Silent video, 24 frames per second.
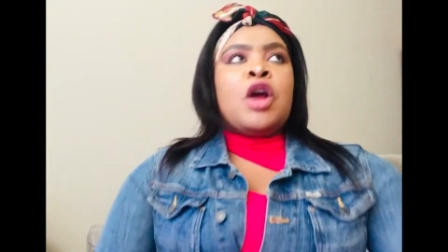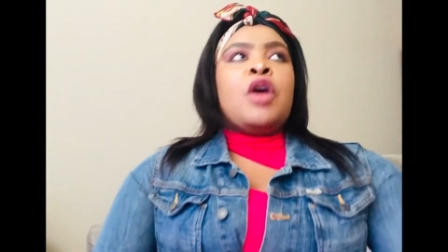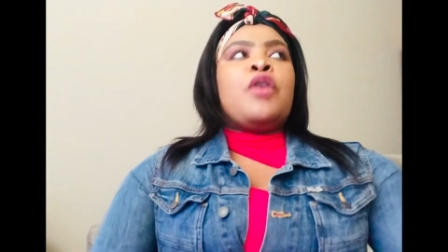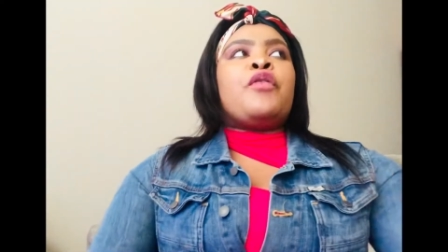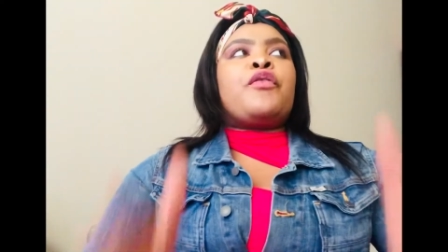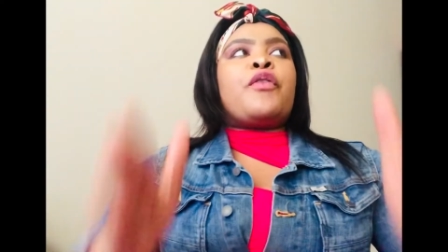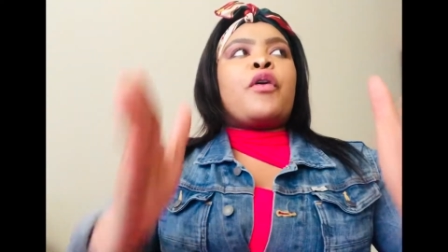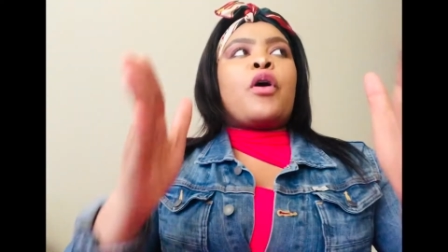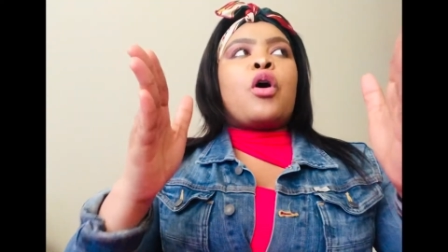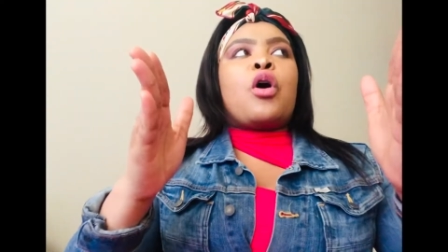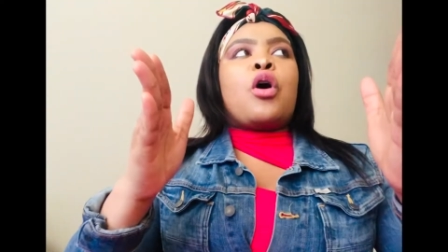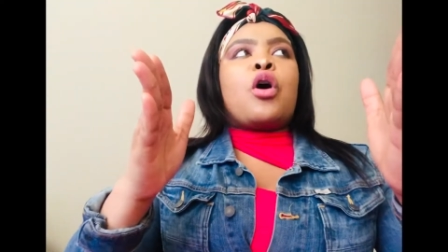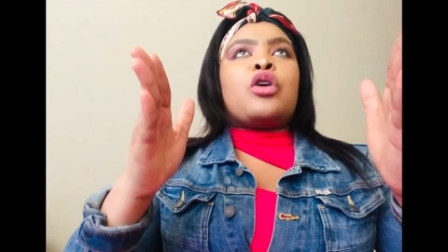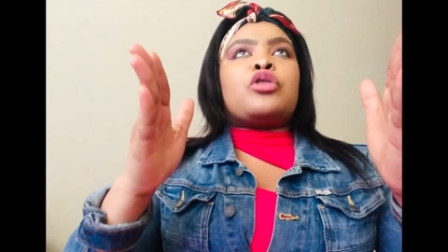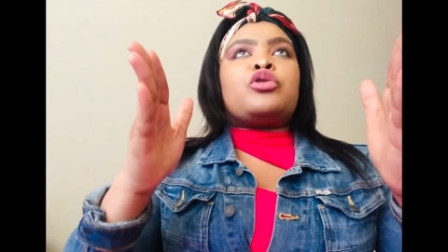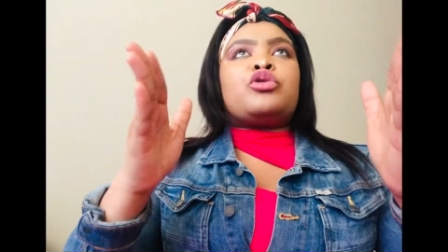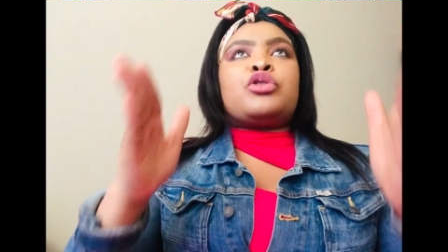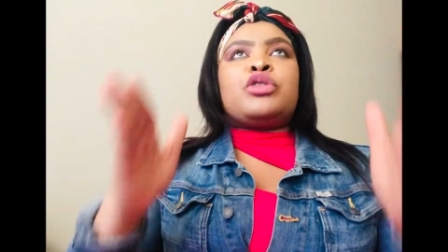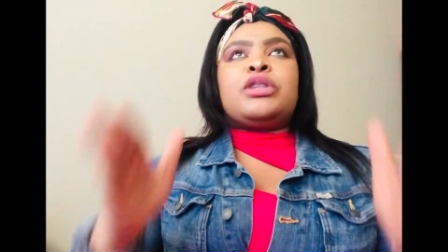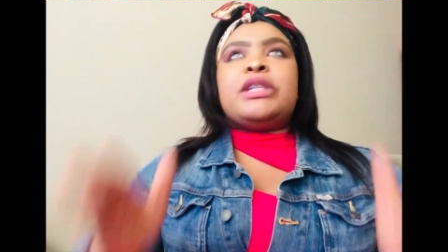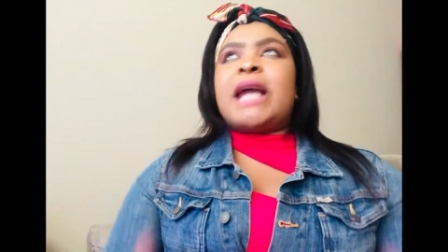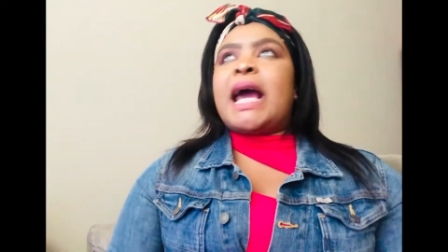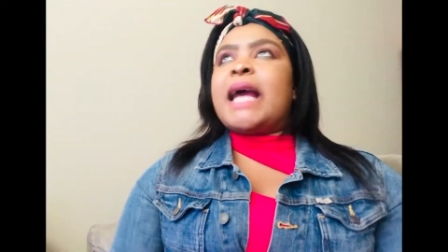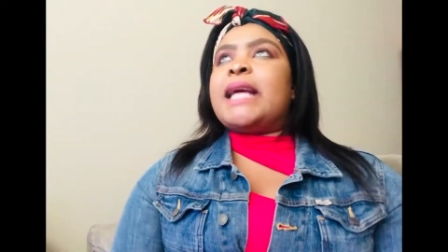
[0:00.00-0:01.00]
for
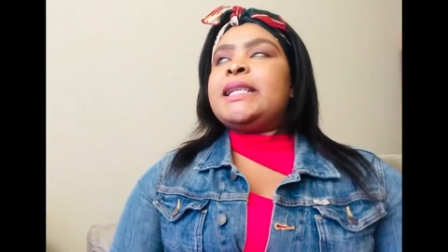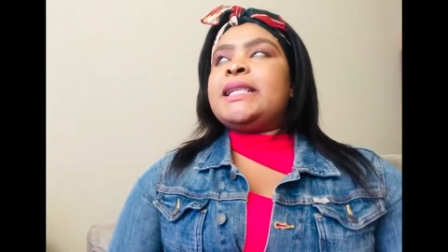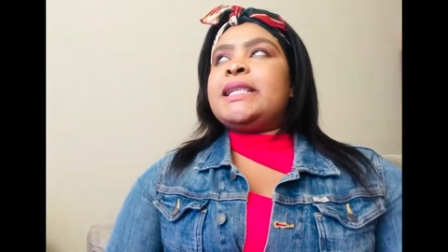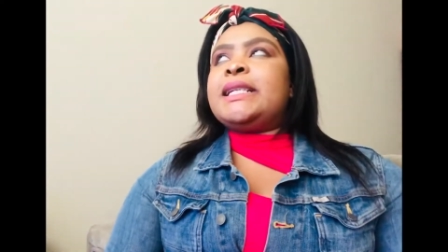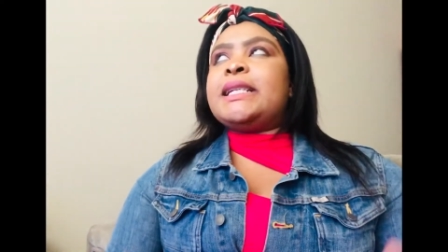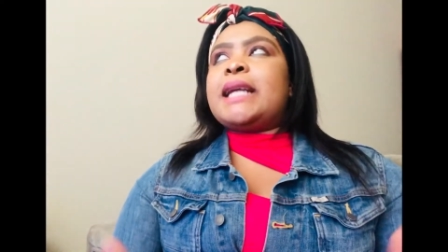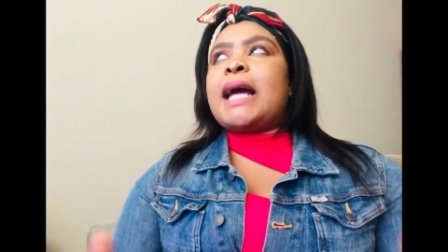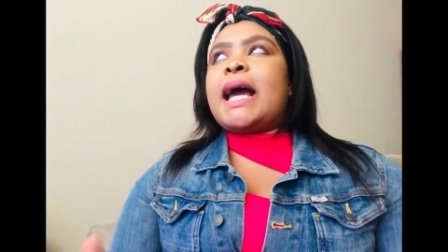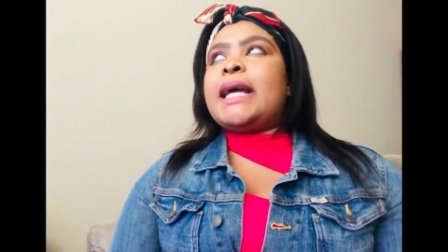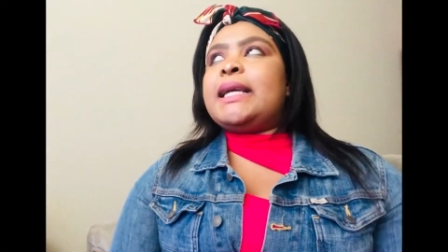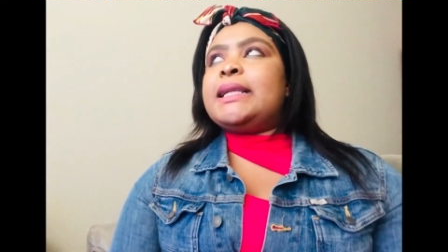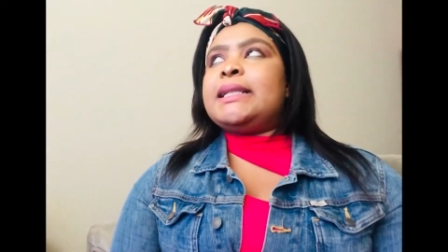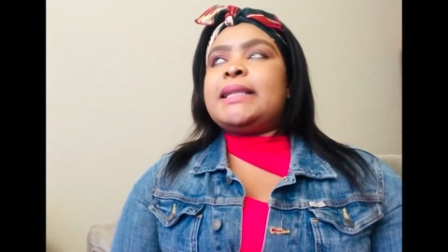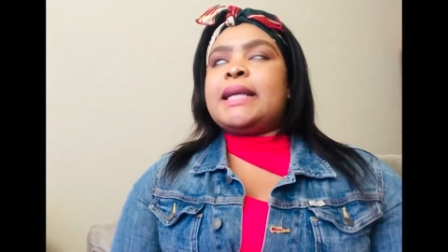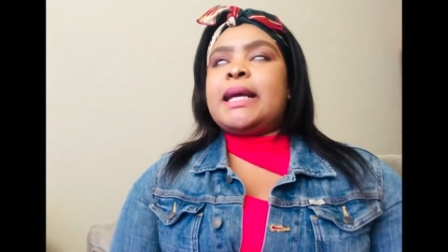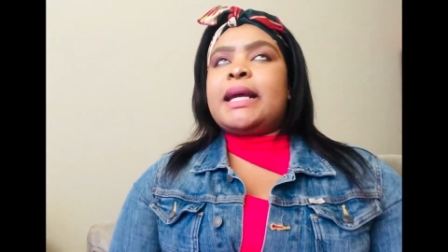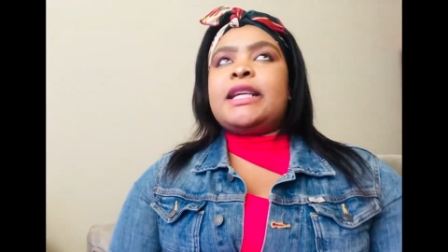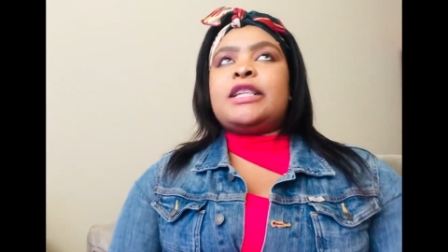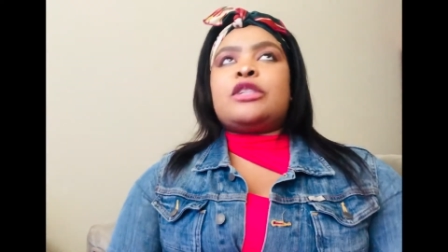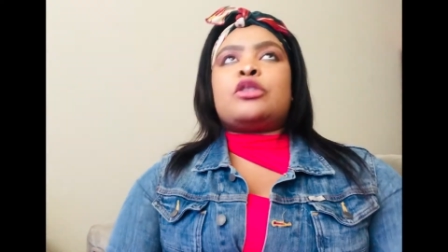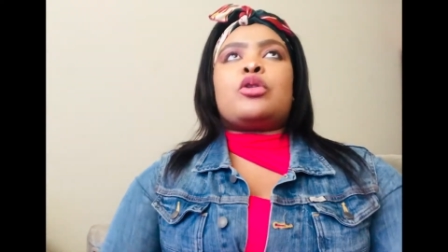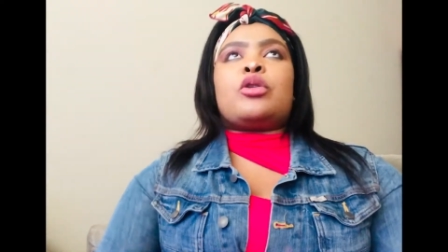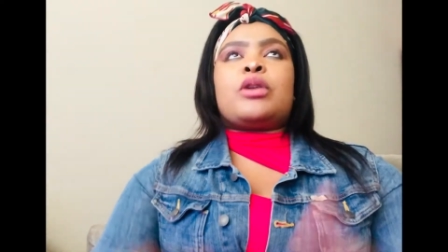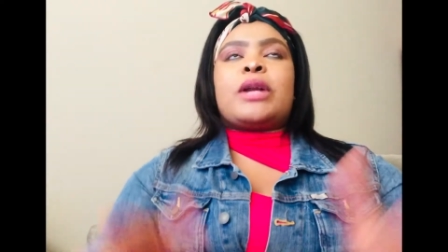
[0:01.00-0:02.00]
99
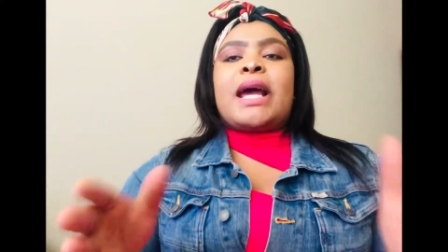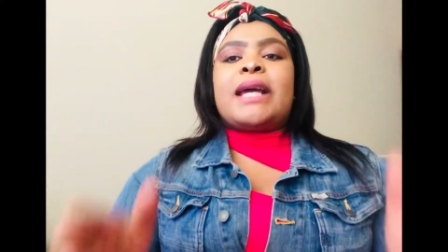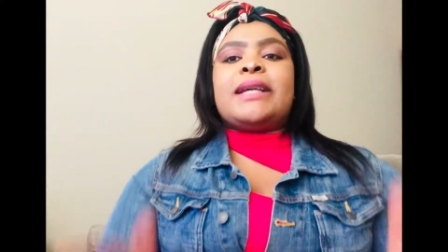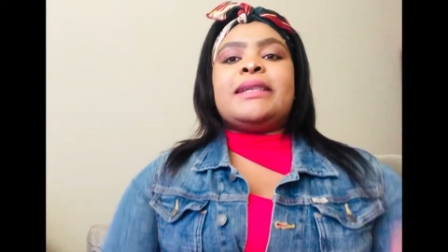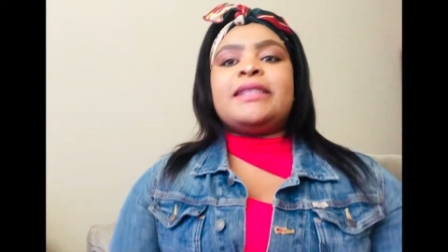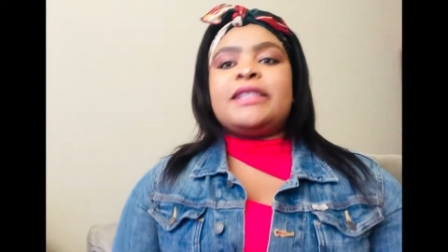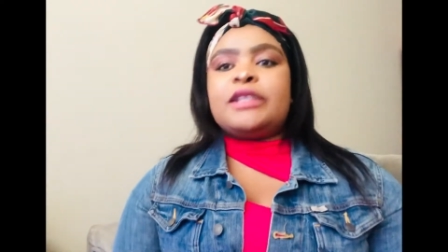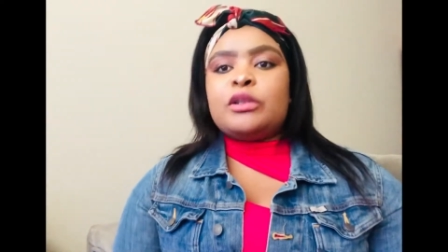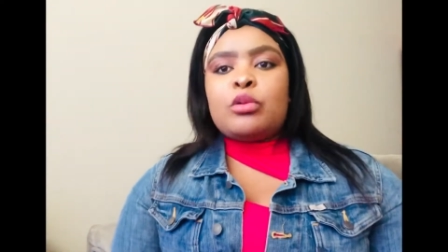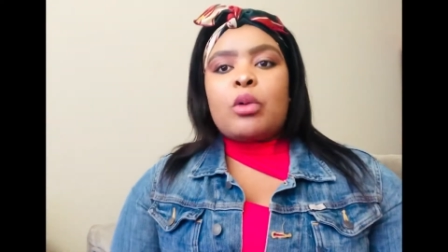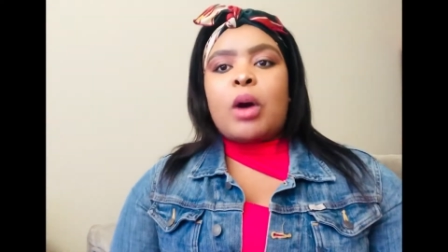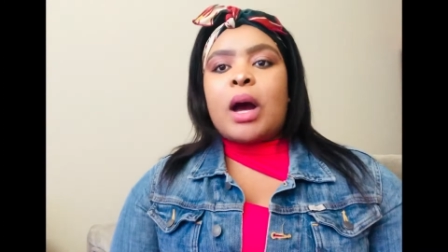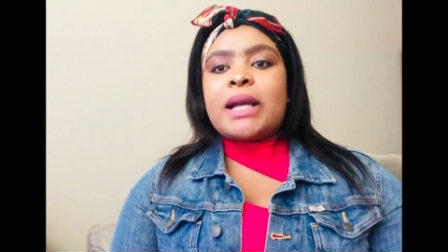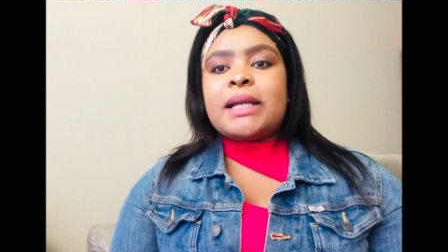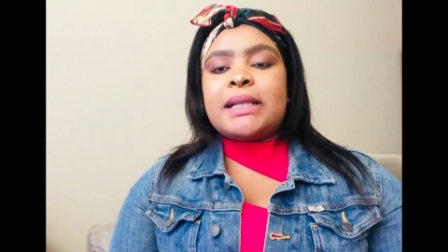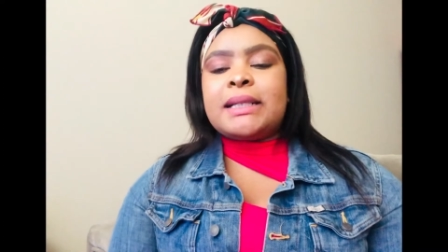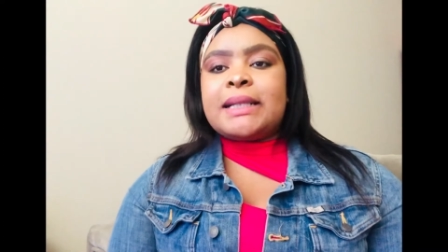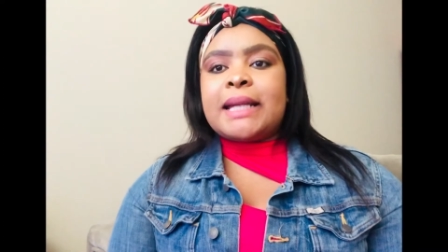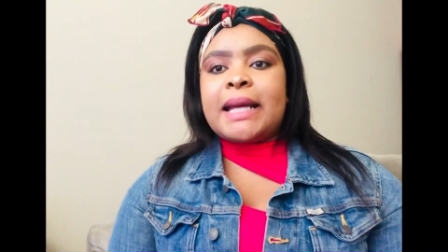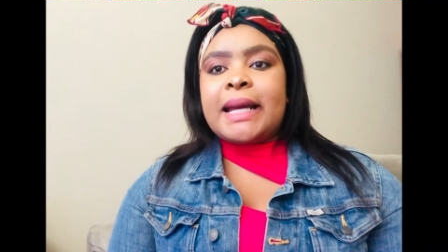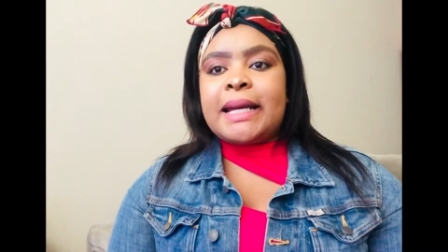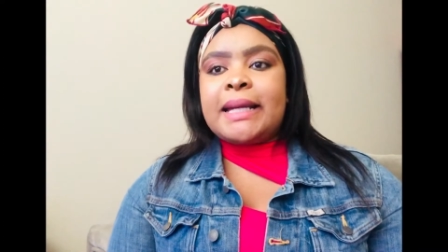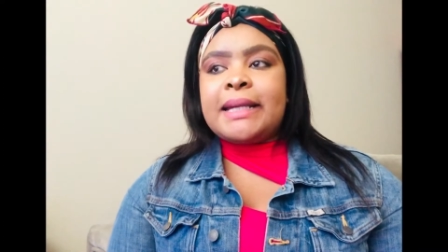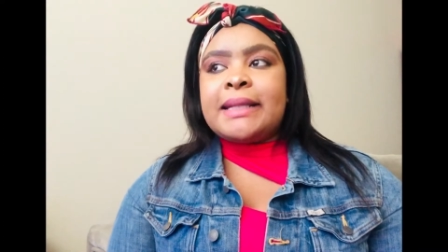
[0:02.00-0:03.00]
days or 91
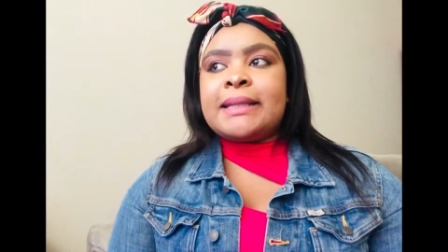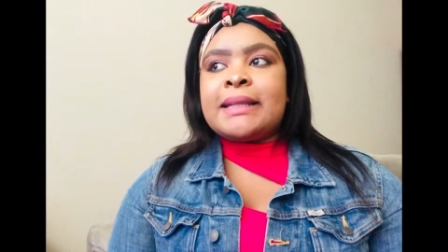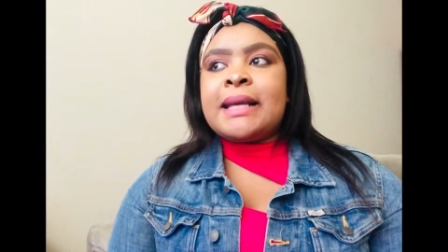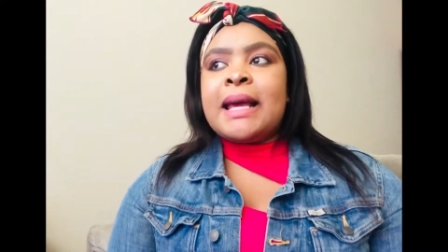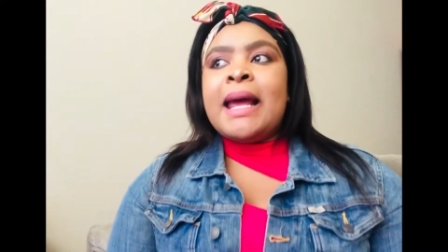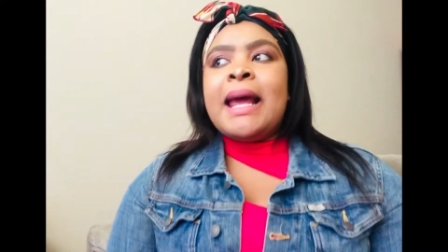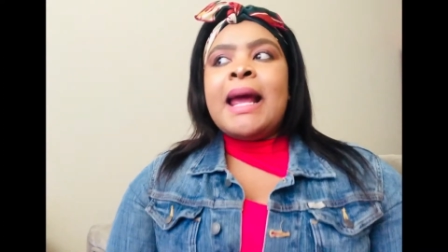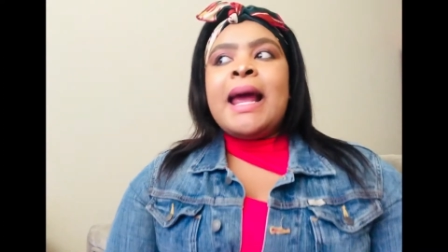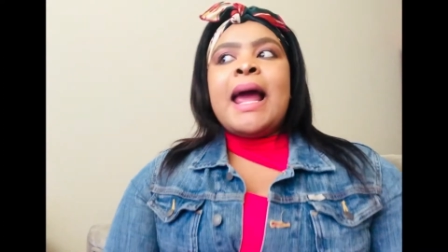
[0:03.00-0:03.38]
days?